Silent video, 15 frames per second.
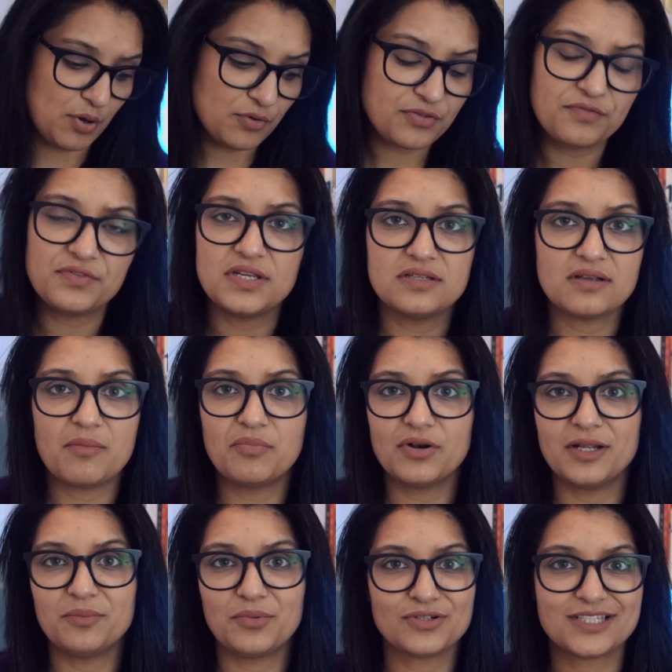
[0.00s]
Both of these are
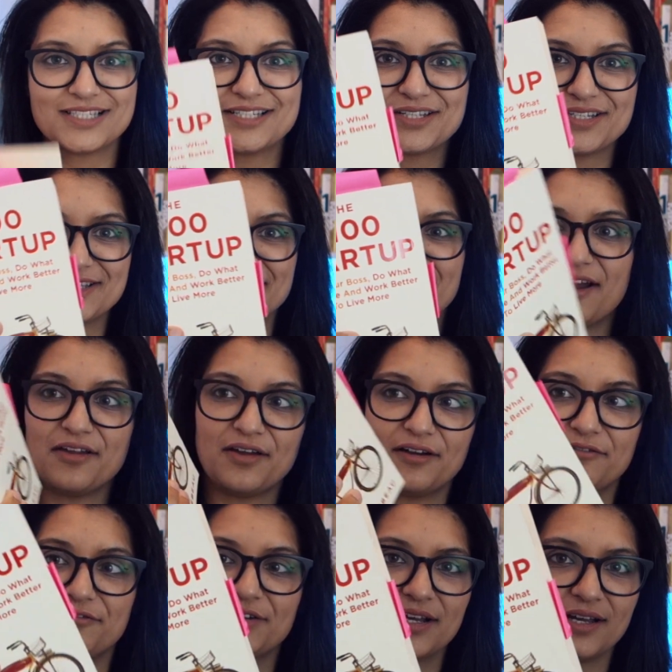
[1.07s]
brilliant books. As you can see, I
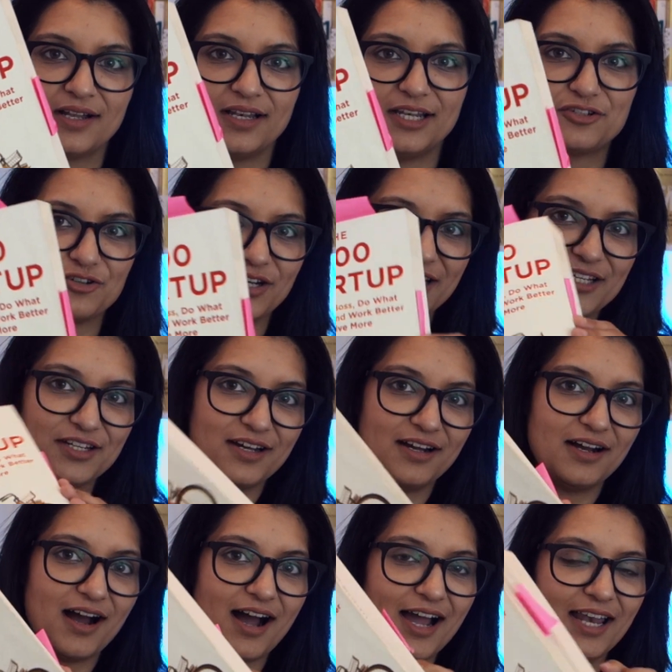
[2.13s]
have literally
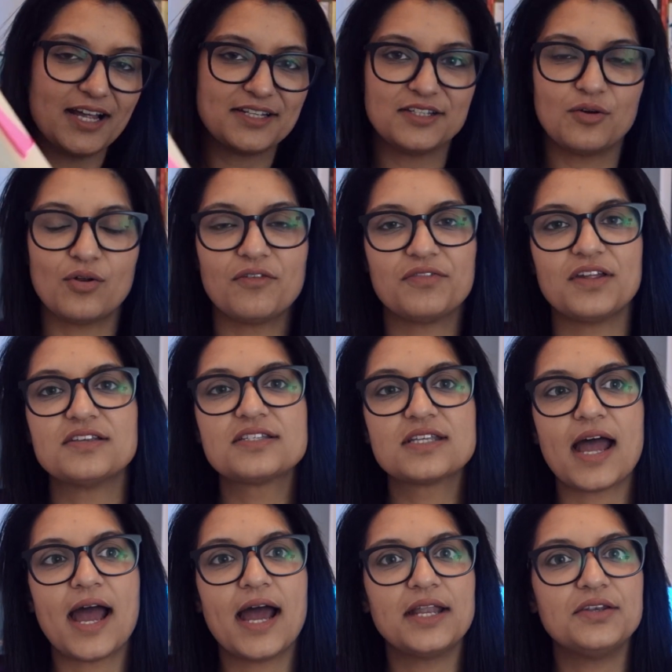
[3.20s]
highlighted all of this.
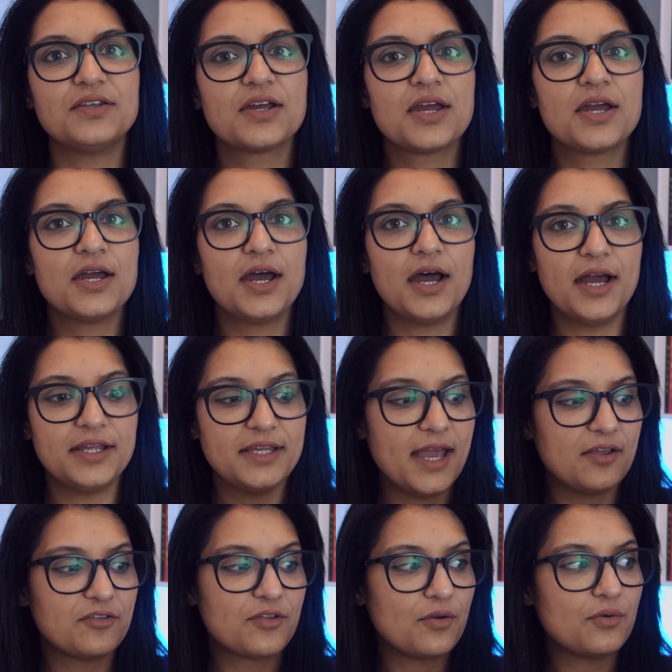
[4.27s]
And
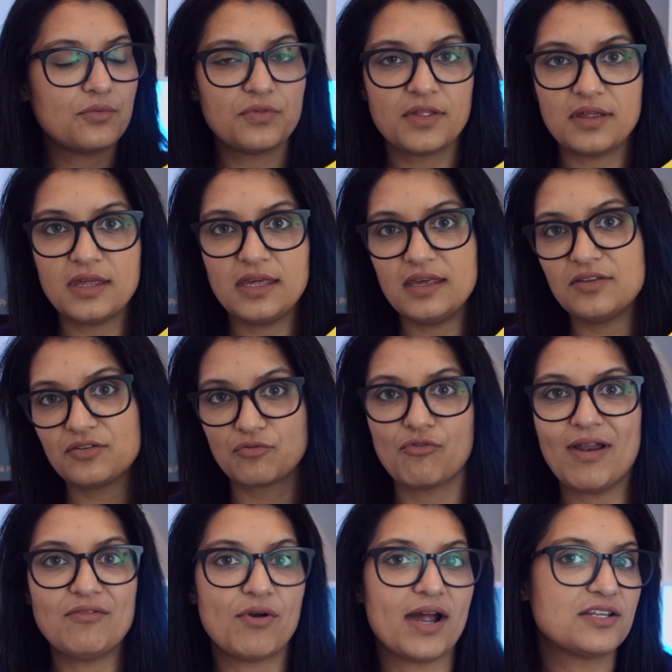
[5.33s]
yeah, so he is a
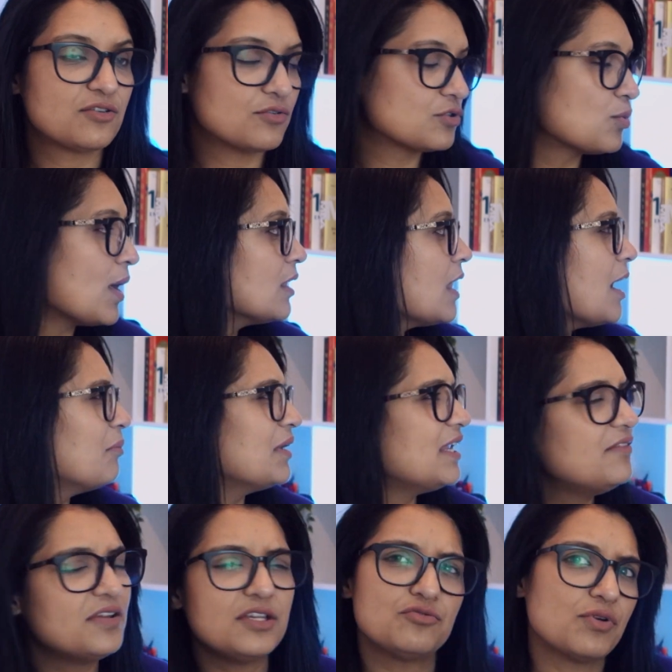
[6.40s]
great writer as well. I
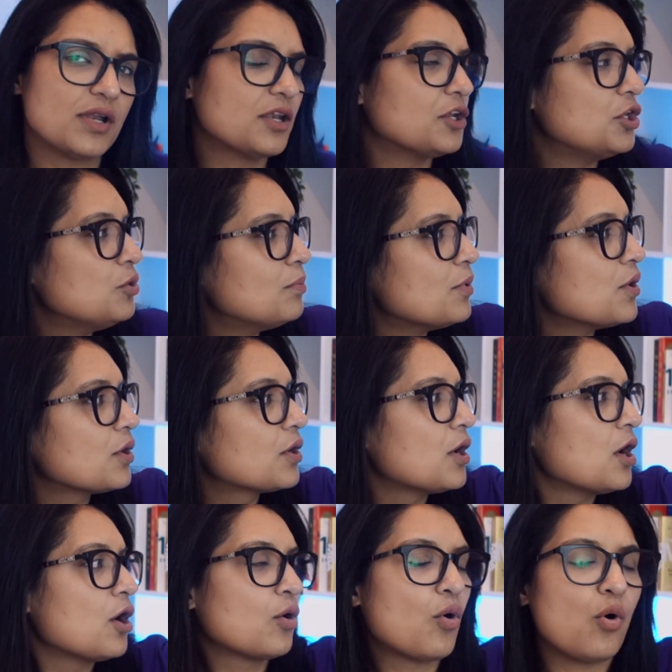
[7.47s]
believe he's written a new book
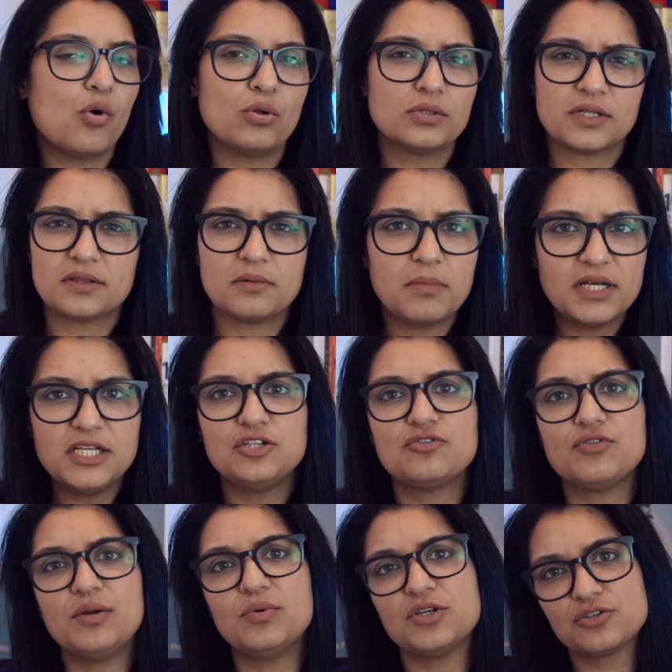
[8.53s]
called The Money
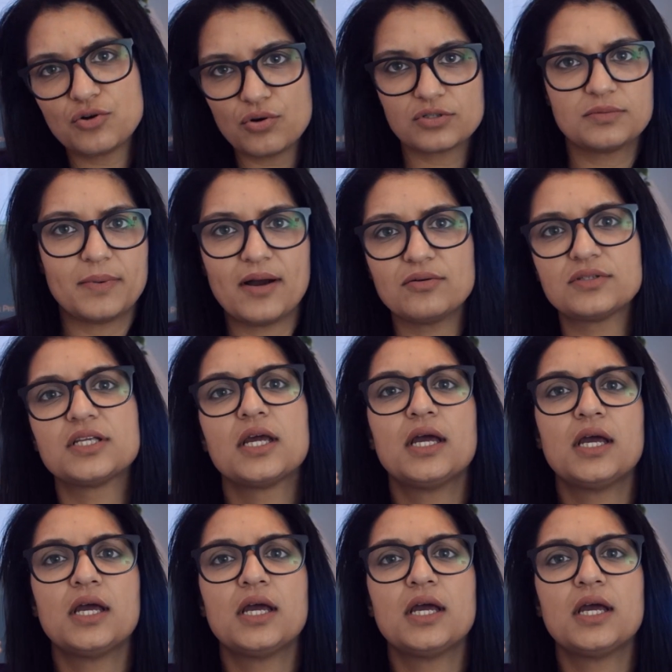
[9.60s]
Tree, which talks about